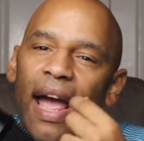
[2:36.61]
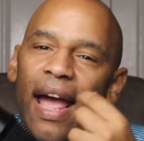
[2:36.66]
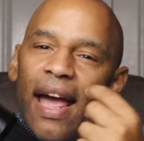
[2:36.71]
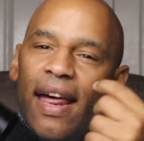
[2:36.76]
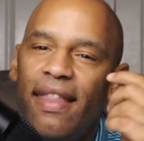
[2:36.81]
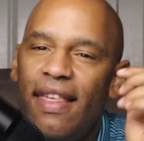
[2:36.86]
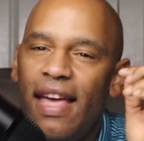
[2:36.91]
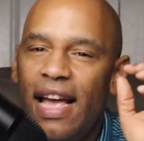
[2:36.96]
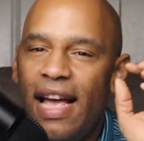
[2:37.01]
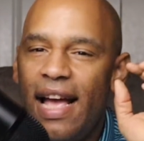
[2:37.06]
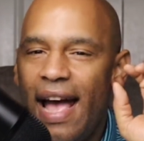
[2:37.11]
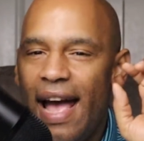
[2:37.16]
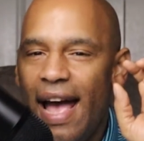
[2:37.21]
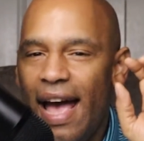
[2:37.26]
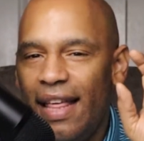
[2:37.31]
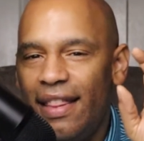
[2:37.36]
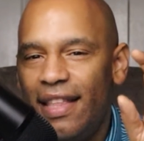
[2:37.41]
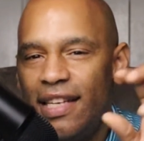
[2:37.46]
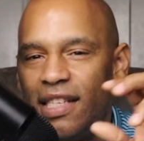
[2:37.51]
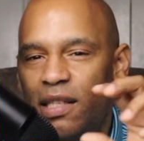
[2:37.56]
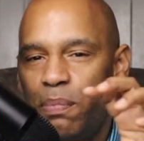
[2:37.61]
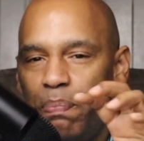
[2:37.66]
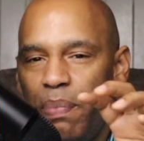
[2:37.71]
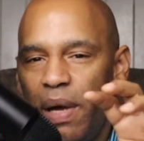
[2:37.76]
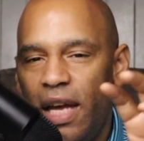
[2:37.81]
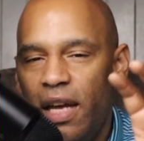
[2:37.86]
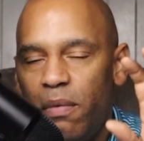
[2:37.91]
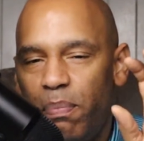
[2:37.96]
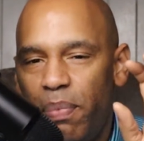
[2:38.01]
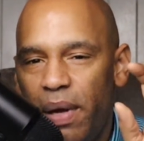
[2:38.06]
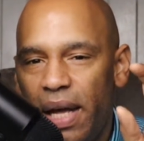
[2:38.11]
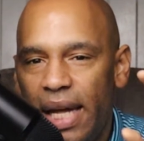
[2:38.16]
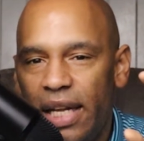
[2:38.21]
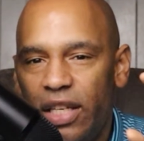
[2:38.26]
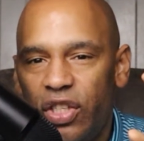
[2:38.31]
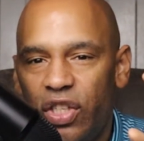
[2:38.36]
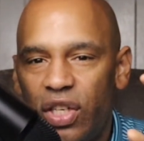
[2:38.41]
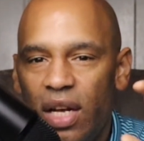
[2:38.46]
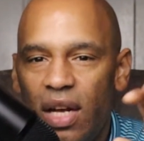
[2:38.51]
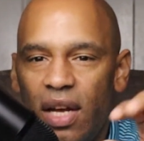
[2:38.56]
and they had this big
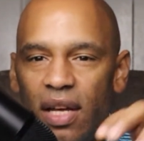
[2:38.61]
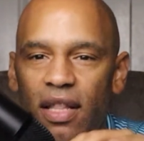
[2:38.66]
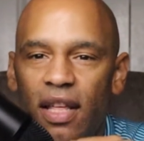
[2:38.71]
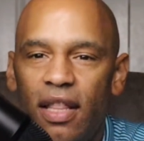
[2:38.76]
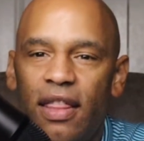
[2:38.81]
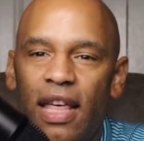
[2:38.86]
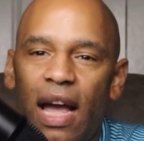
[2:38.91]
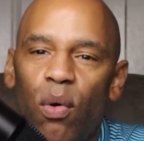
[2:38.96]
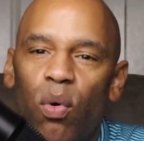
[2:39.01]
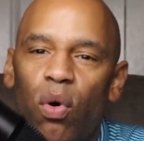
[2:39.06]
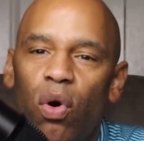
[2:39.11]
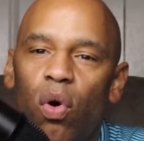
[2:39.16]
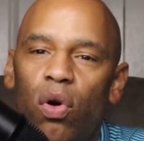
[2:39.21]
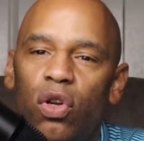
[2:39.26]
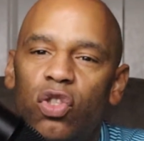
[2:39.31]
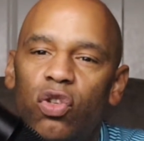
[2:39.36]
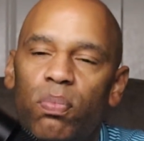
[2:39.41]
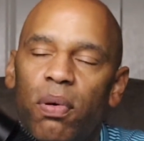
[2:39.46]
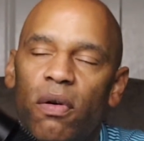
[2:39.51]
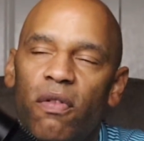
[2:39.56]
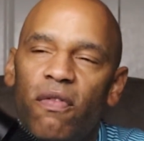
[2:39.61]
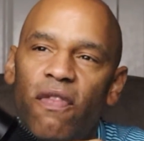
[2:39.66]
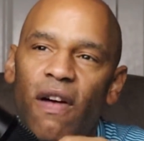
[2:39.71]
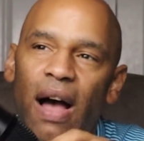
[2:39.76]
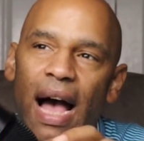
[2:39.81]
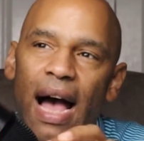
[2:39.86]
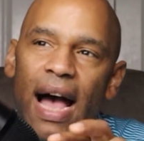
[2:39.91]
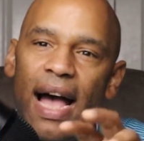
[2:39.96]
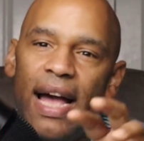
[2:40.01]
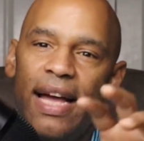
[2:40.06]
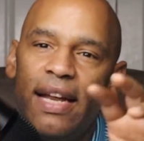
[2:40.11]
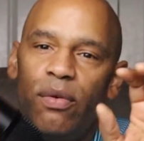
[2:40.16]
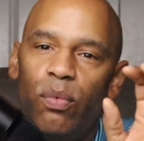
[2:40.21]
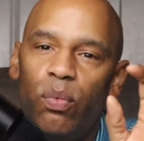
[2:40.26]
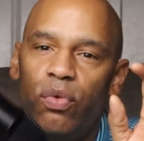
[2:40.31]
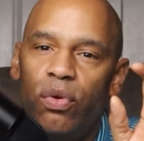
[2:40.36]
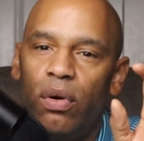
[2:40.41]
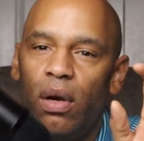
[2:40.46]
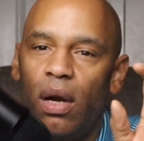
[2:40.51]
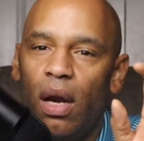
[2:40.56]
pitch that they were going to provide
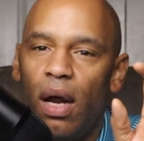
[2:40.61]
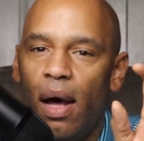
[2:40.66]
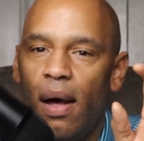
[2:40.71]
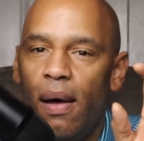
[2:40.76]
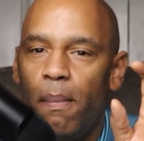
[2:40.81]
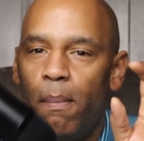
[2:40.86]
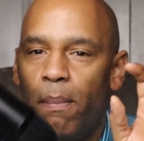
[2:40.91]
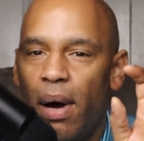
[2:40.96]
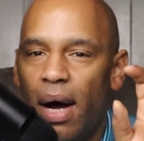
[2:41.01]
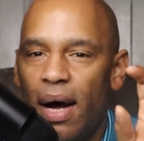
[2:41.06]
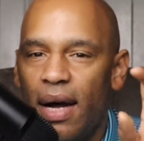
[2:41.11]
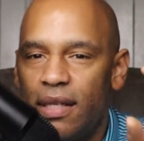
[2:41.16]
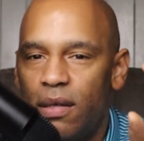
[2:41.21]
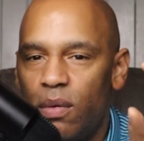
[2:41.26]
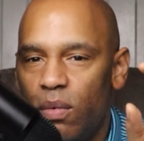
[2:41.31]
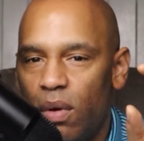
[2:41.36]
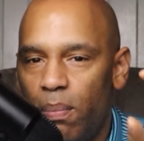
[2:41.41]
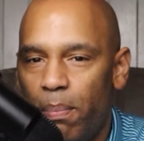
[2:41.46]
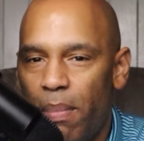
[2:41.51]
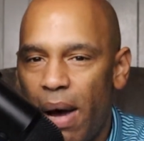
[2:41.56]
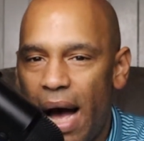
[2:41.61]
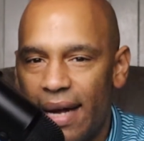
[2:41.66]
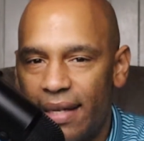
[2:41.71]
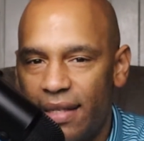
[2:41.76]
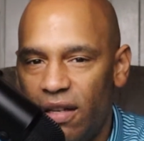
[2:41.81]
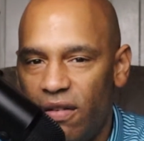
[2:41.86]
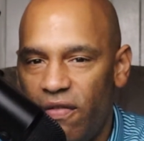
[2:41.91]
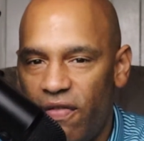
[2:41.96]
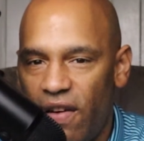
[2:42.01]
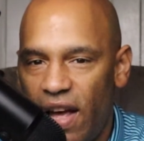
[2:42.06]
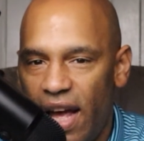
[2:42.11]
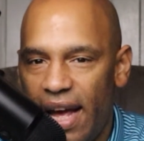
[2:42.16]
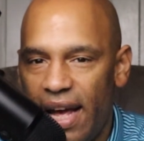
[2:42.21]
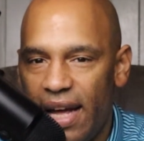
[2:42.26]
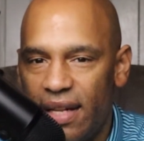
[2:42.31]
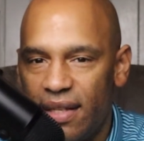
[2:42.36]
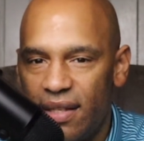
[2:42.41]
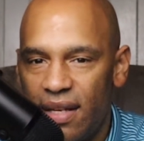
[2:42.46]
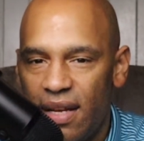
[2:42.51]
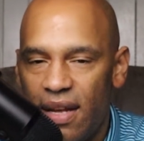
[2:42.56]
us boxing
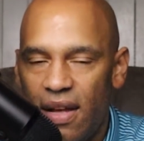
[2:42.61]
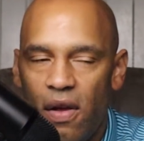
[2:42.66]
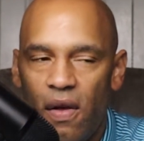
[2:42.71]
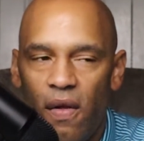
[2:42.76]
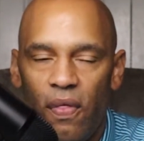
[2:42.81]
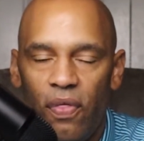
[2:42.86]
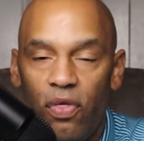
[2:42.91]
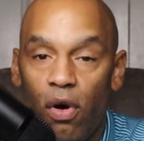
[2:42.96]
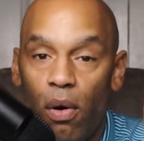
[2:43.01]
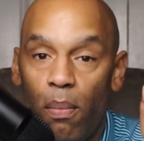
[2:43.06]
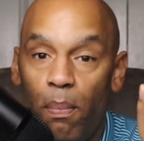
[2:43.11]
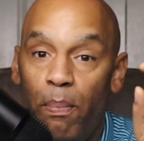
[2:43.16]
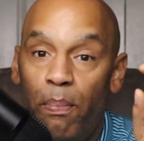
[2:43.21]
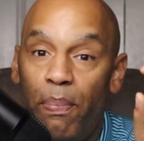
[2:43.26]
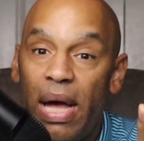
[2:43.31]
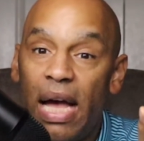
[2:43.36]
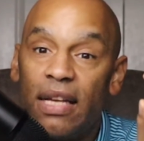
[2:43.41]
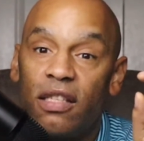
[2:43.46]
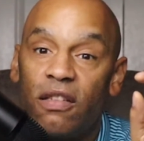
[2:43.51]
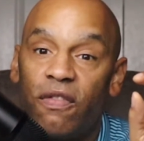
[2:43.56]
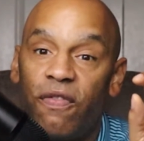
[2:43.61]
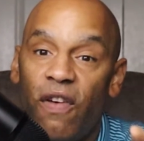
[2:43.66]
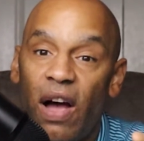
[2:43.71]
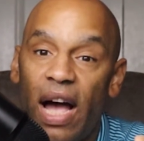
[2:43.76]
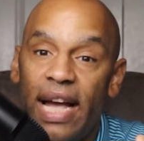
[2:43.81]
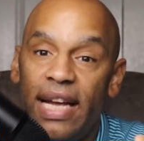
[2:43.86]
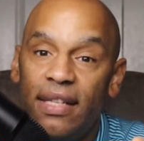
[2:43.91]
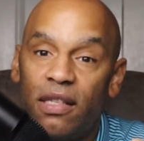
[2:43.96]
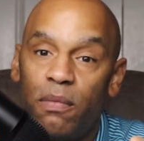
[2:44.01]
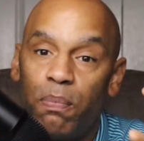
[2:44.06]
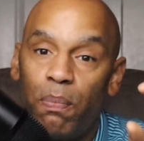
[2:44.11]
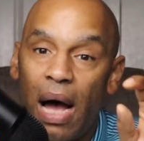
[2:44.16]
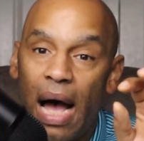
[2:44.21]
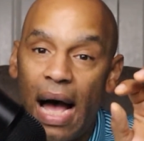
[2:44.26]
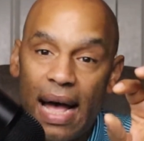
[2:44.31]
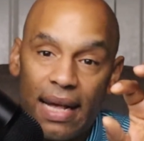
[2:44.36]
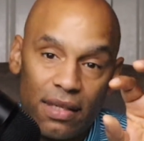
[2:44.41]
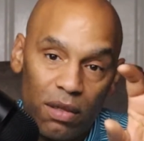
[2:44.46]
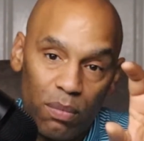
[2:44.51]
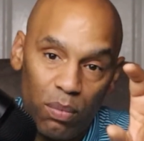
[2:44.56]
fans the best fights
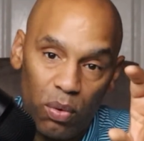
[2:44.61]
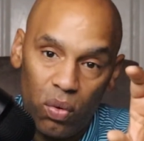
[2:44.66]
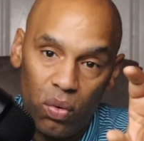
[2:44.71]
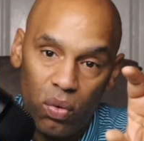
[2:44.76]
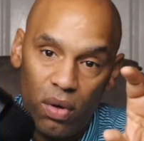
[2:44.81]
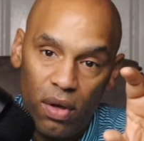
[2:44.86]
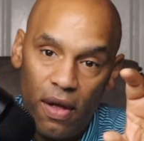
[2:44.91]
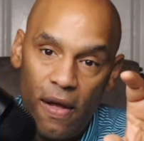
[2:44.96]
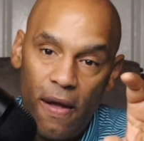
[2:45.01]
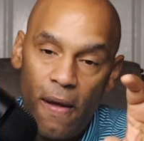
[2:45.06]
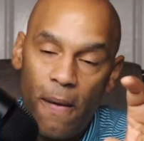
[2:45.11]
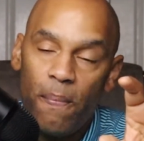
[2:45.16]
possible.